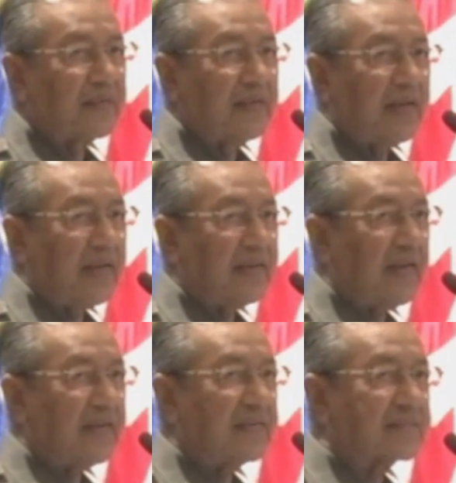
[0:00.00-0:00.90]
and
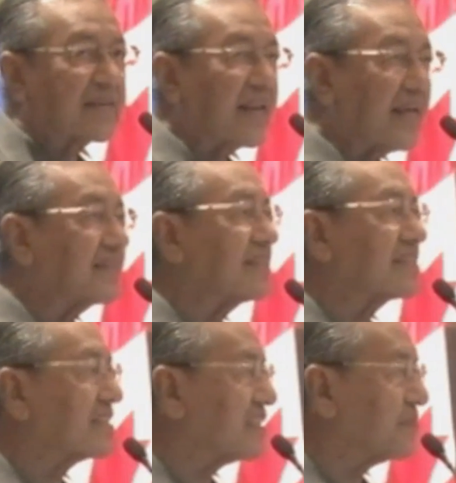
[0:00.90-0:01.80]
at the slightest
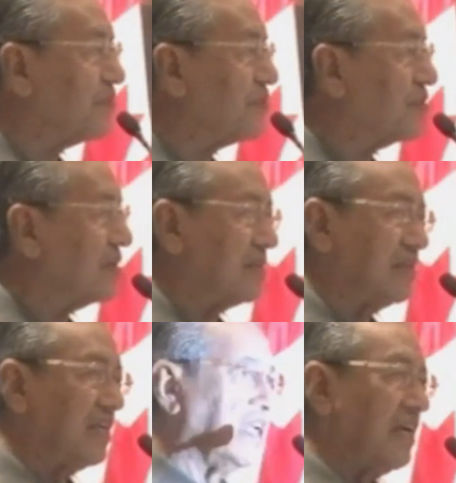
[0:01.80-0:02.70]
suspicion,